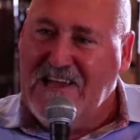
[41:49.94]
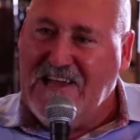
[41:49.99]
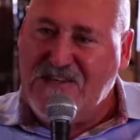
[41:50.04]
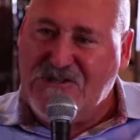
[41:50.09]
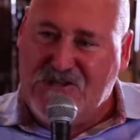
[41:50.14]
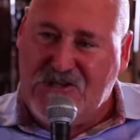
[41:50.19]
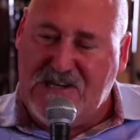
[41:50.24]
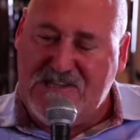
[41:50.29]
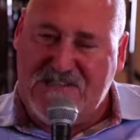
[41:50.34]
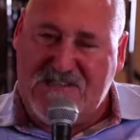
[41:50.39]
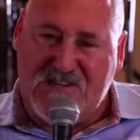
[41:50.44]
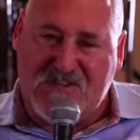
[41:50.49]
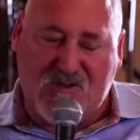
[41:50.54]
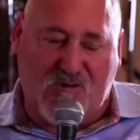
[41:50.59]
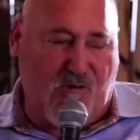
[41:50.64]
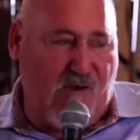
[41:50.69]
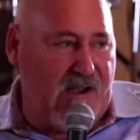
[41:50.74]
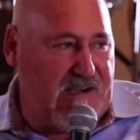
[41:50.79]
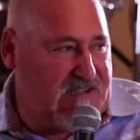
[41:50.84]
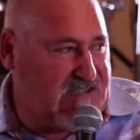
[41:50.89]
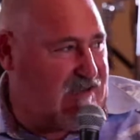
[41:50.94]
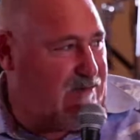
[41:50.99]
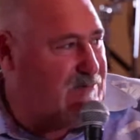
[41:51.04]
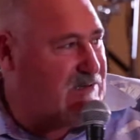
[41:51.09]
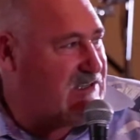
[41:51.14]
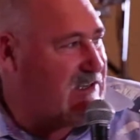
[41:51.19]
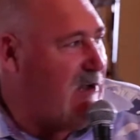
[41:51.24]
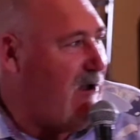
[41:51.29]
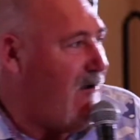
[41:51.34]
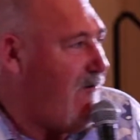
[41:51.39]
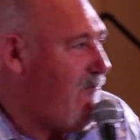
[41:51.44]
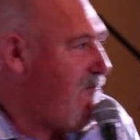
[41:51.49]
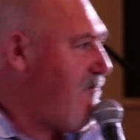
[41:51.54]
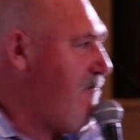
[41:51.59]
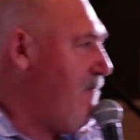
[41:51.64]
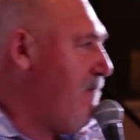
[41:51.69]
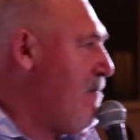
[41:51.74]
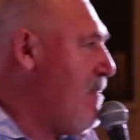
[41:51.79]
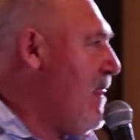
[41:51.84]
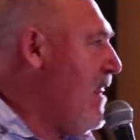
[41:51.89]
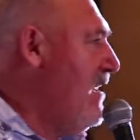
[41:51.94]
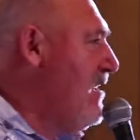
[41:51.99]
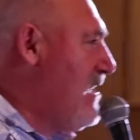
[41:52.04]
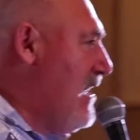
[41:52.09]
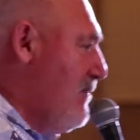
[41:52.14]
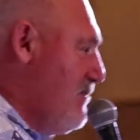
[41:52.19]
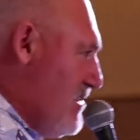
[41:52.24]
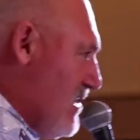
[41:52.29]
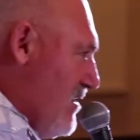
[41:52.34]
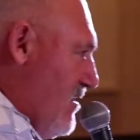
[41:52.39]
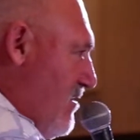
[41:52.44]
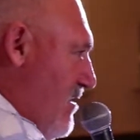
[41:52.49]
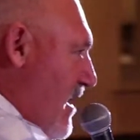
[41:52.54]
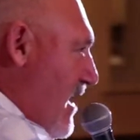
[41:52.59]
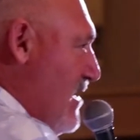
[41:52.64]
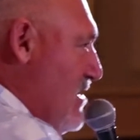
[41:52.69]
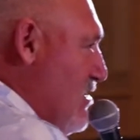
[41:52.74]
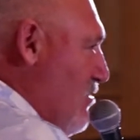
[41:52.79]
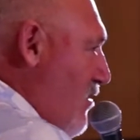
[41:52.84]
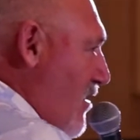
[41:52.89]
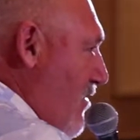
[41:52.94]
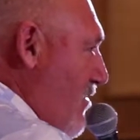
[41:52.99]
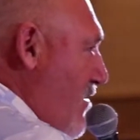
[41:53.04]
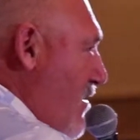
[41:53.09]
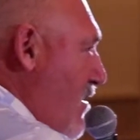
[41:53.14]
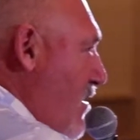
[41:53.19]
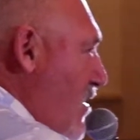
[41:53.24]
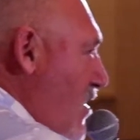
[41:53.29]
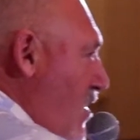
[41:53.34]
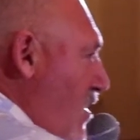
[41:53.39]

And Jesus Christ himself comes into Nazareth.